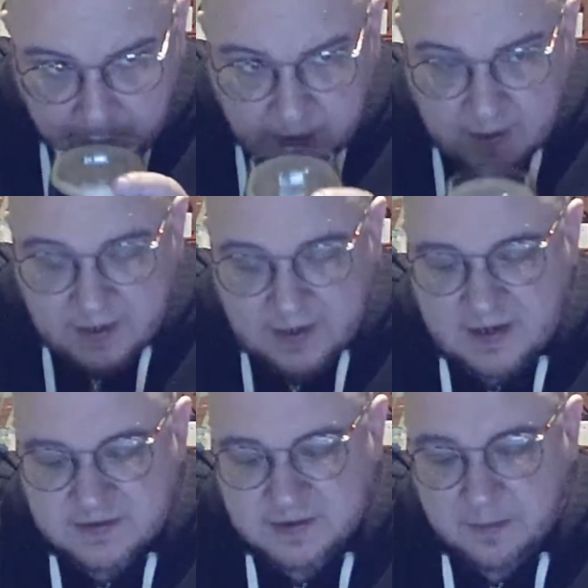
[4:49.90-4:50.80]
kind of
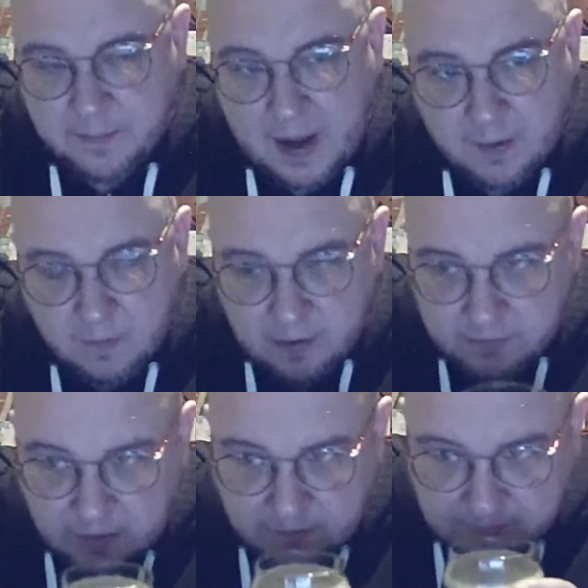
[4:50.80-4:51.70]
hint in the background
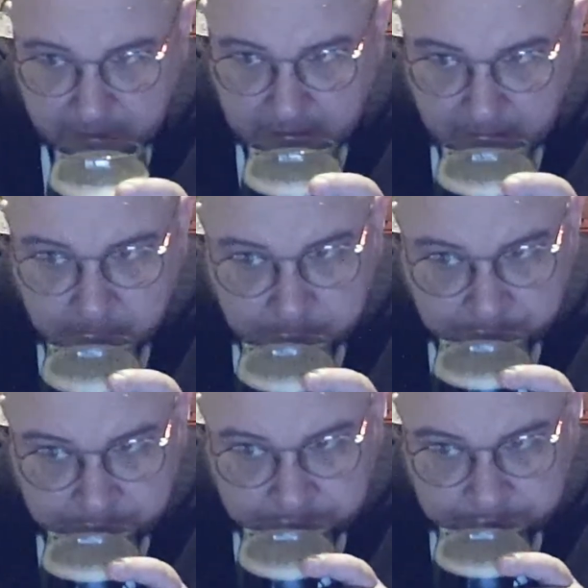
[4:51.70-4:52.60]
there from them.
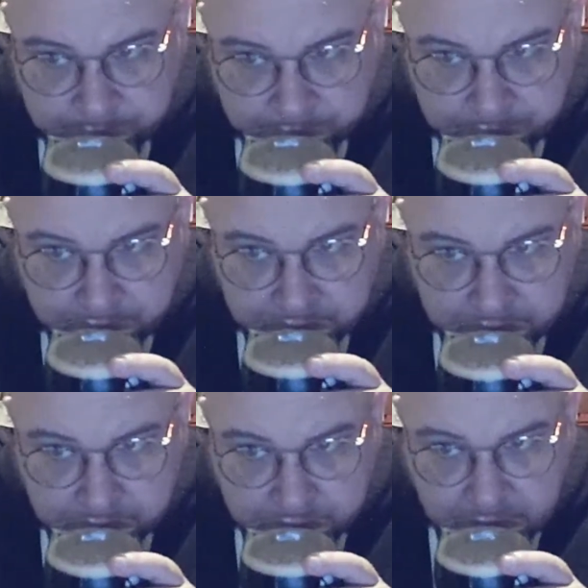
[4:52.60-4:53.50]

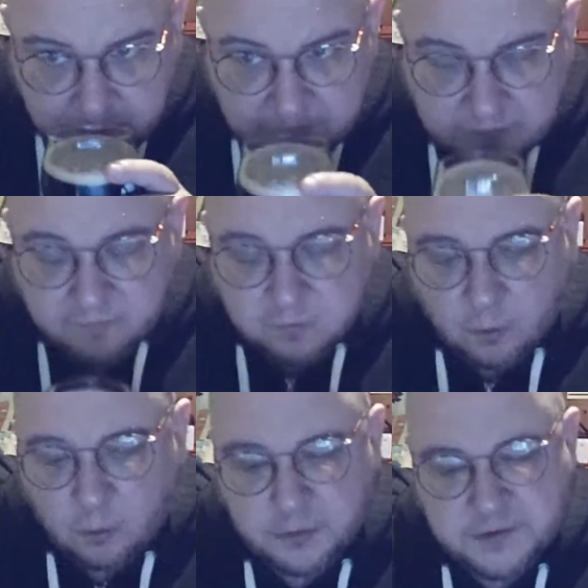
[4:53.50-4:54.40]
If the
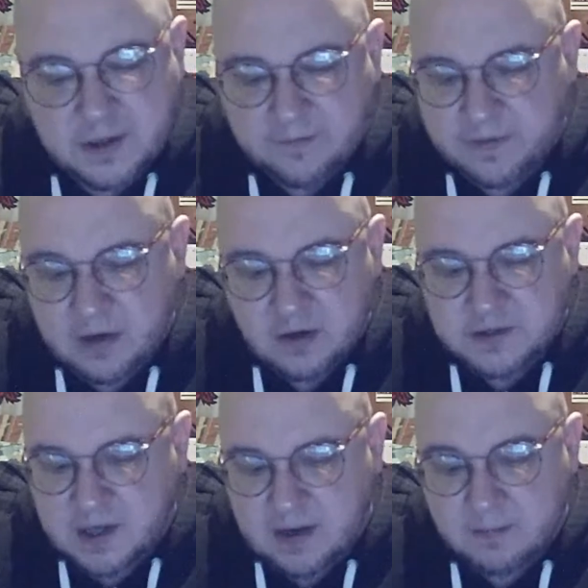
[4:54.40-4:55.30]
floral stuff there, it's
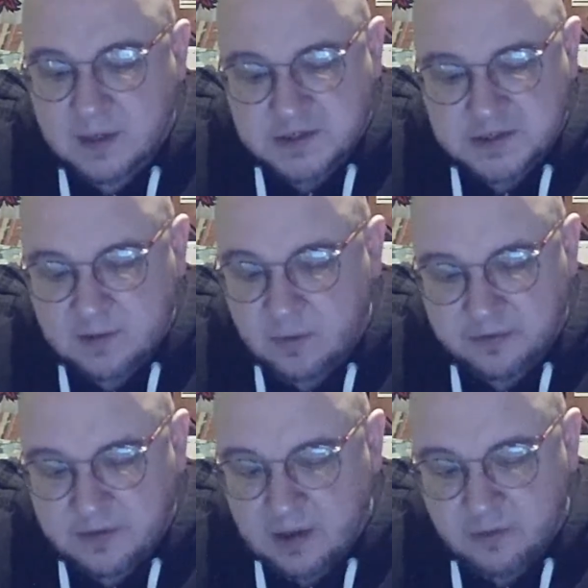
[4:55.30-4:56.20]
kind of mixing with
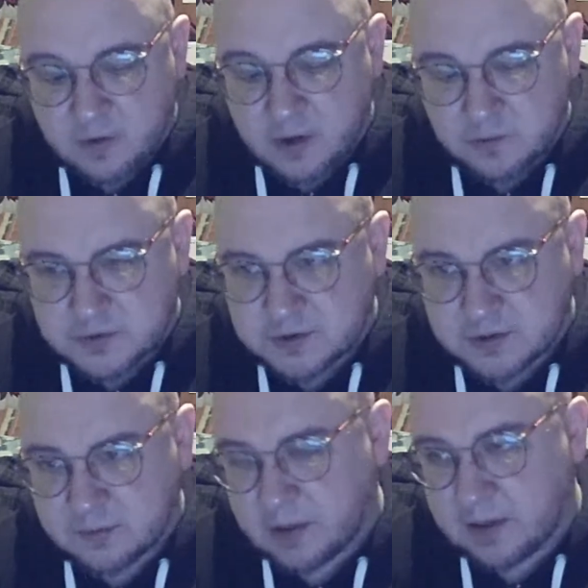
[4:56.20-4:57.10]
the other notes
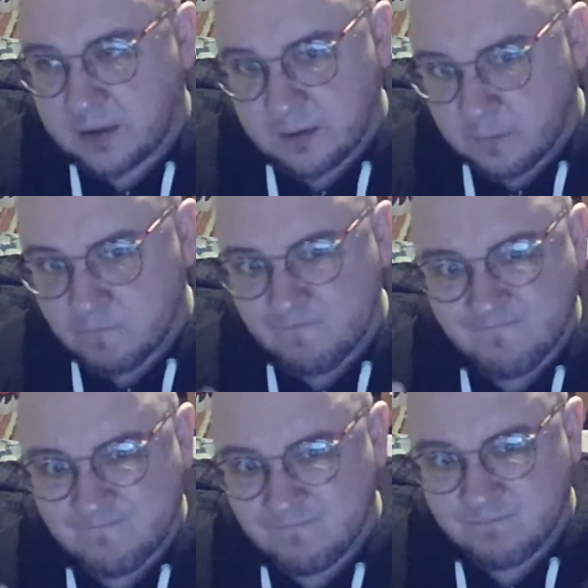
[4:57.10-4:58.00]
and
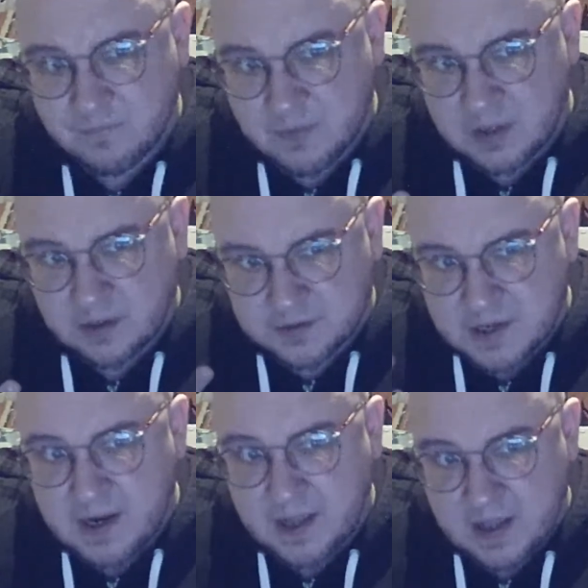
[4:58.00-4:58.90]
it's
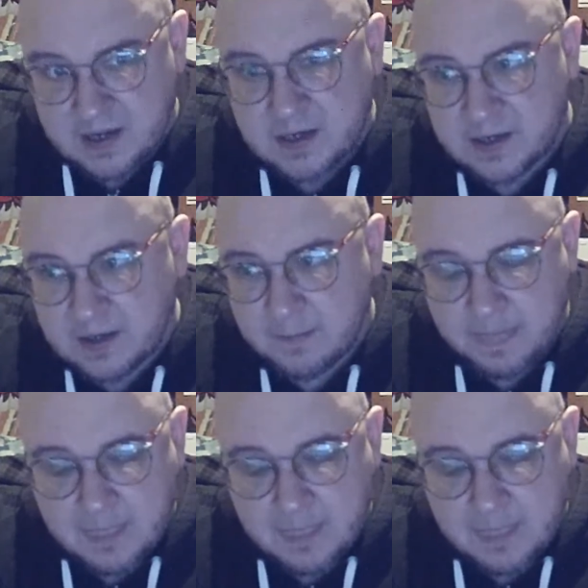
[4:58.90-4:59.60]
kind of hidden in it.